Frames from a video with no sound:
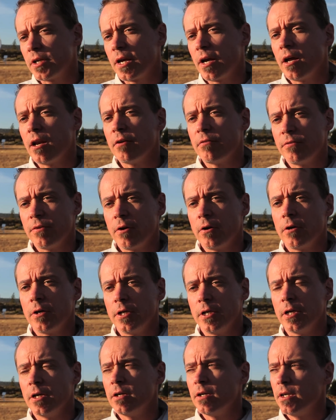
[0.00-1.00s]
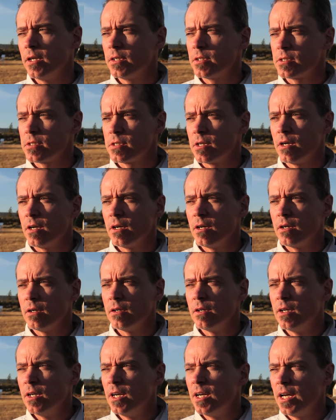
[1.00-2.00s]
California. It's uh,
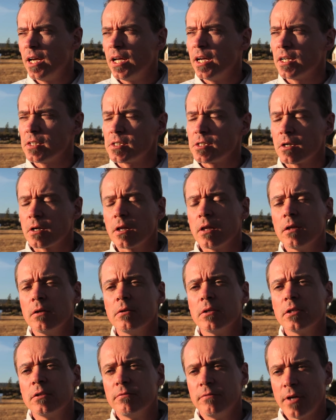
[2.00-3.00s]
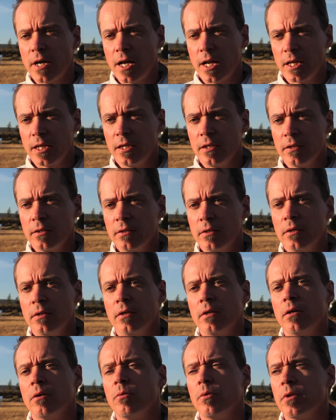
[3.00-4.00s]
in a secluded valley
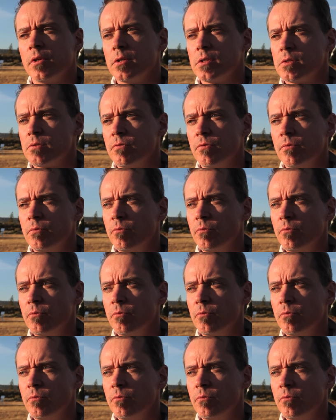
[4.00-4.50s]
where there's